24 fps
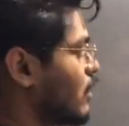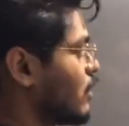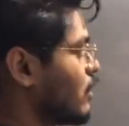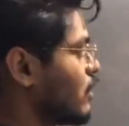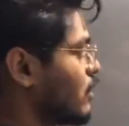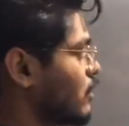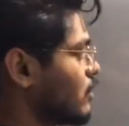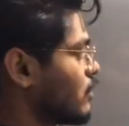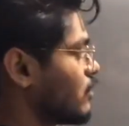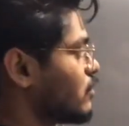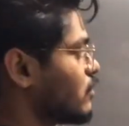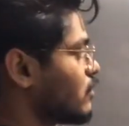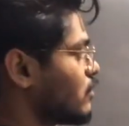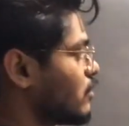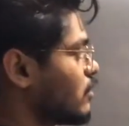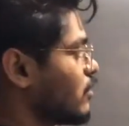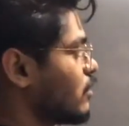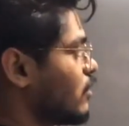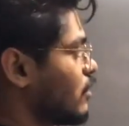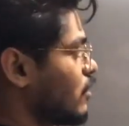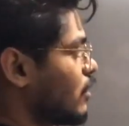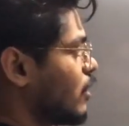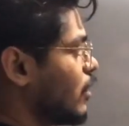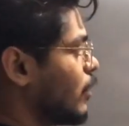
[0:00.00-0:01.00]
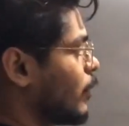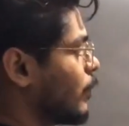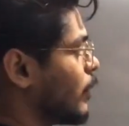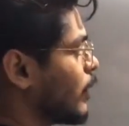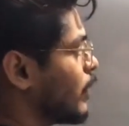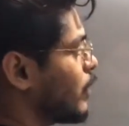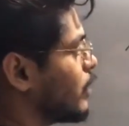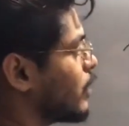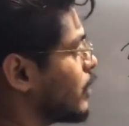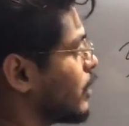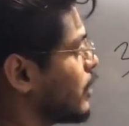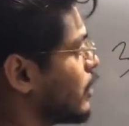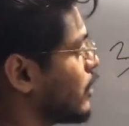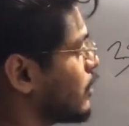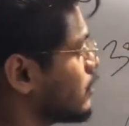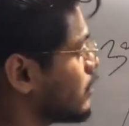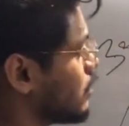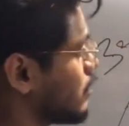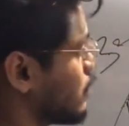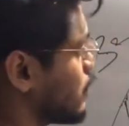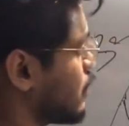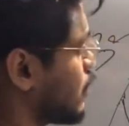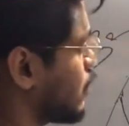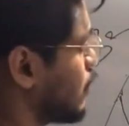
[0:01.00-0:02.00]
is a particular
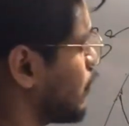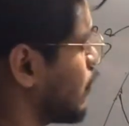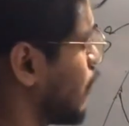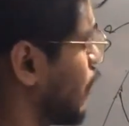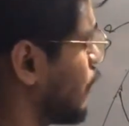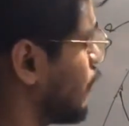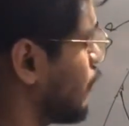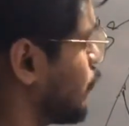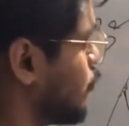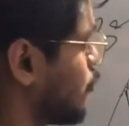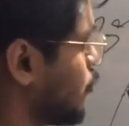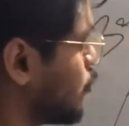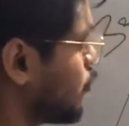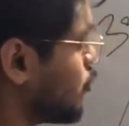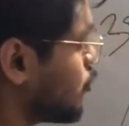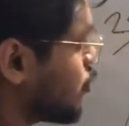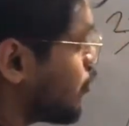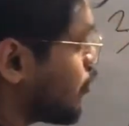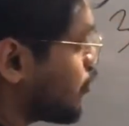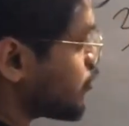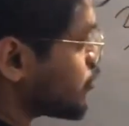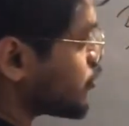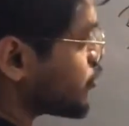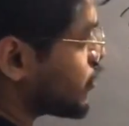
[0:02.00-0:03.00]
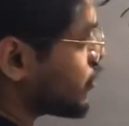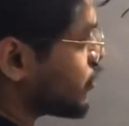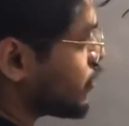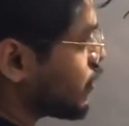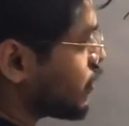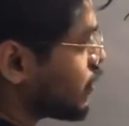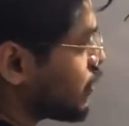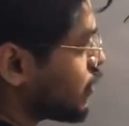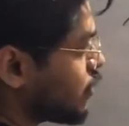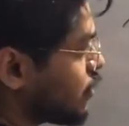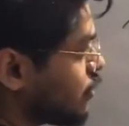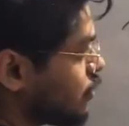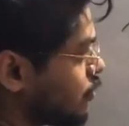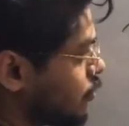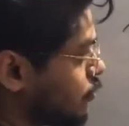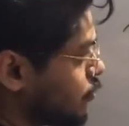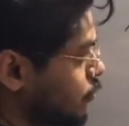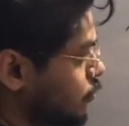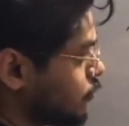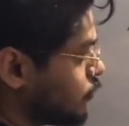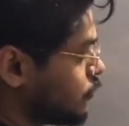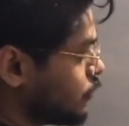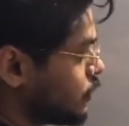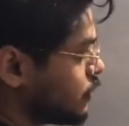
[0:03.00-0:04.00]
thing that you have to concentrate,
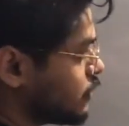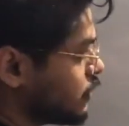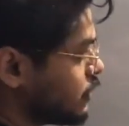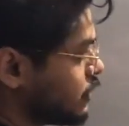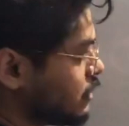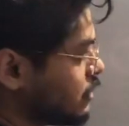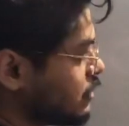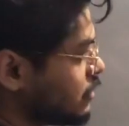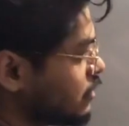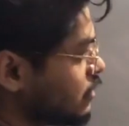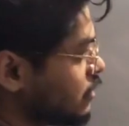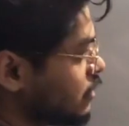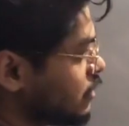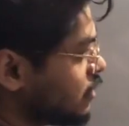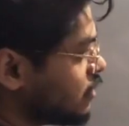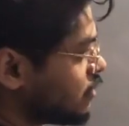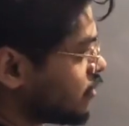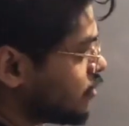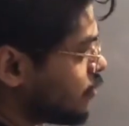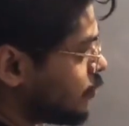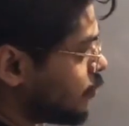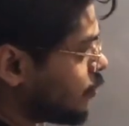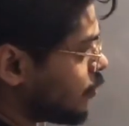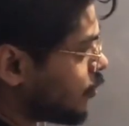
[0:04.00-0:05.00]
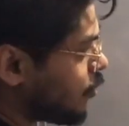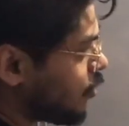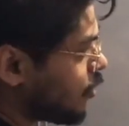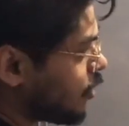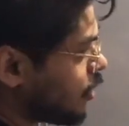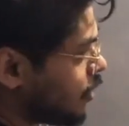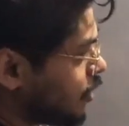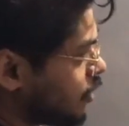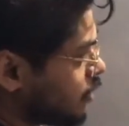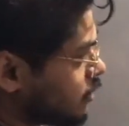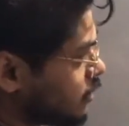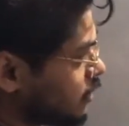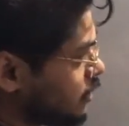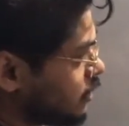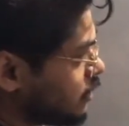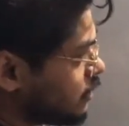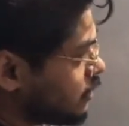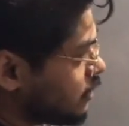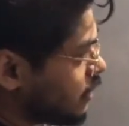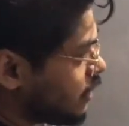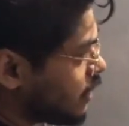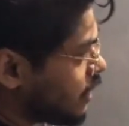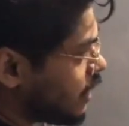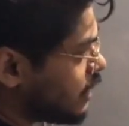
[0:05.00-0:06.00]
which is
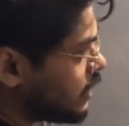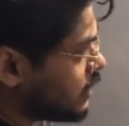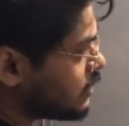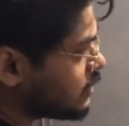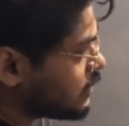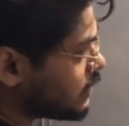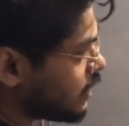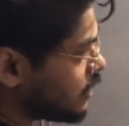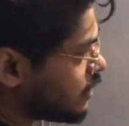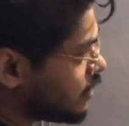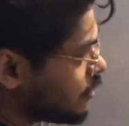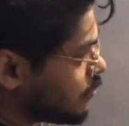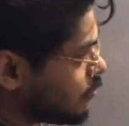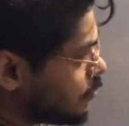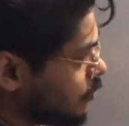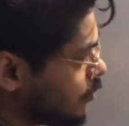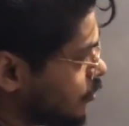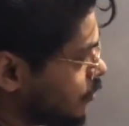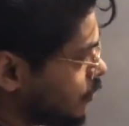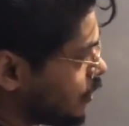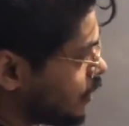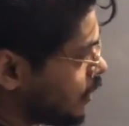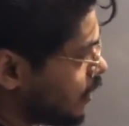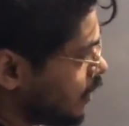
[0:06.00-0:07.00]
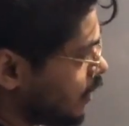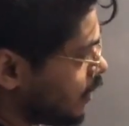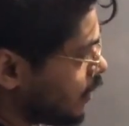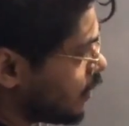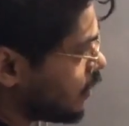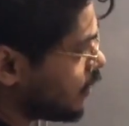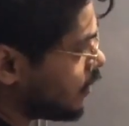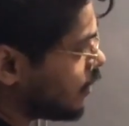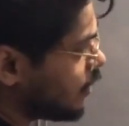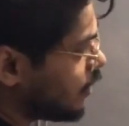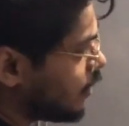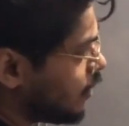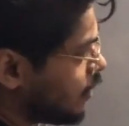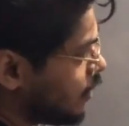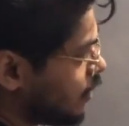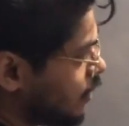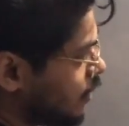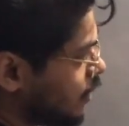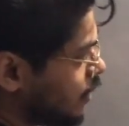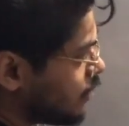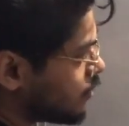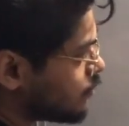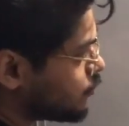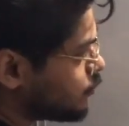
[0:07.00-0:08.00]
the right-sided bronchi
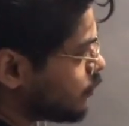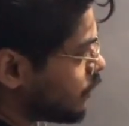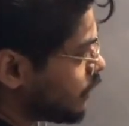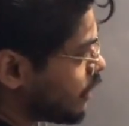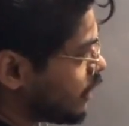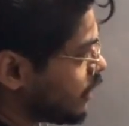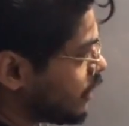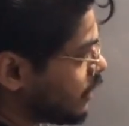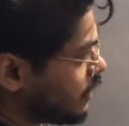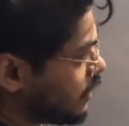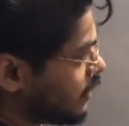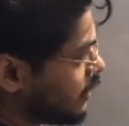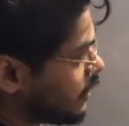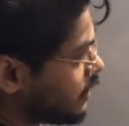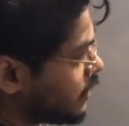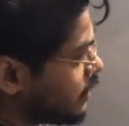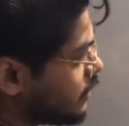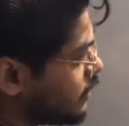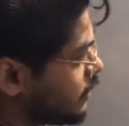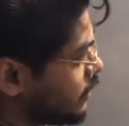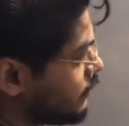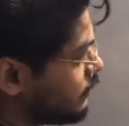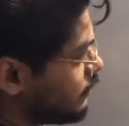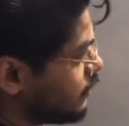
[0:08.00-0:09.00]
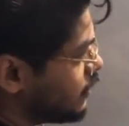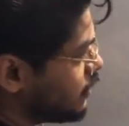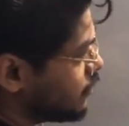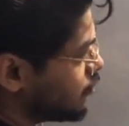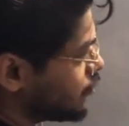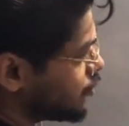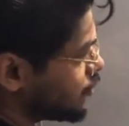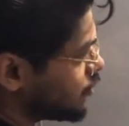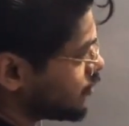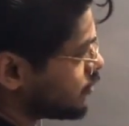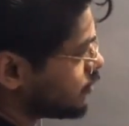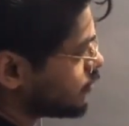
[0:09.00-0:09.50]
has very little deviation.